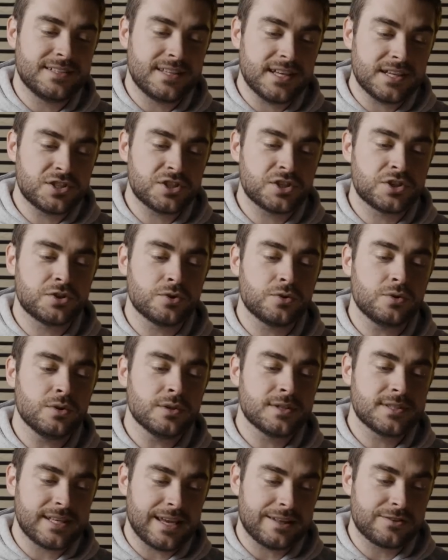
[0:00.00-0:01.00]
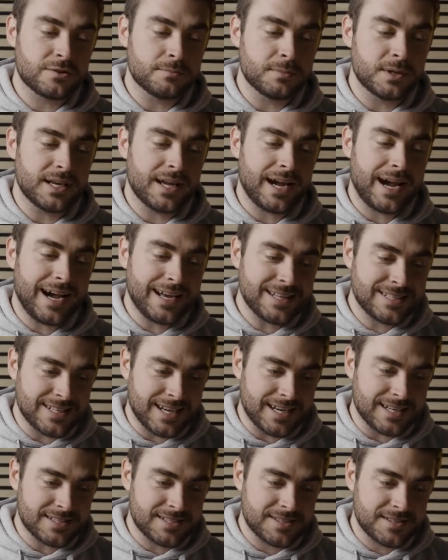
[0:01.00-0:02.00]
digital settlement
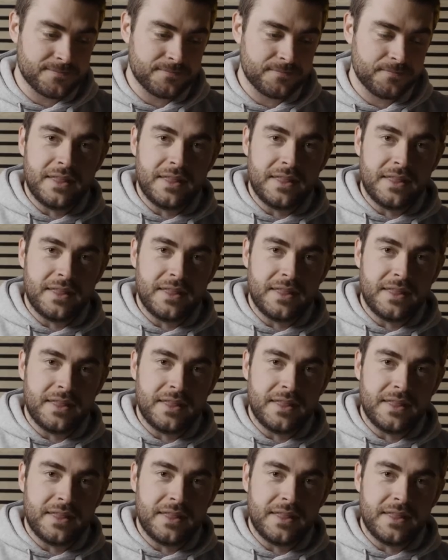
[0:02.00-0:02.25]
assets.